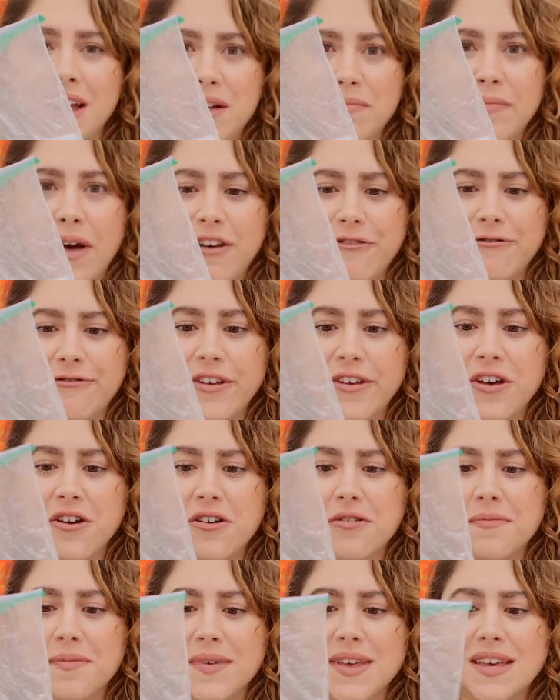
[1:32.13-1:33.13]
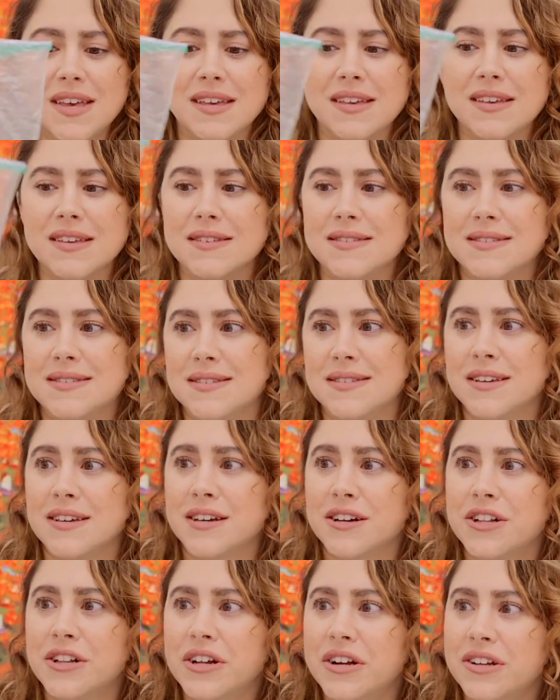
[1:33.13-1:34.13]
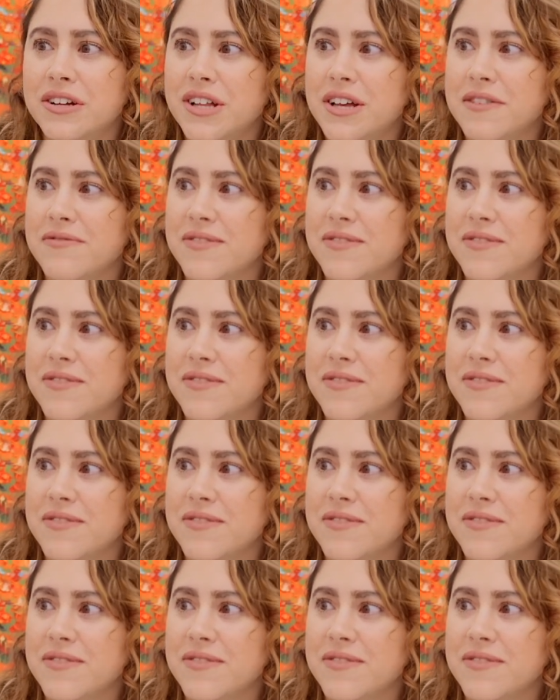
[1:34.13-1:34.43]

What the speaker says: my film is clearly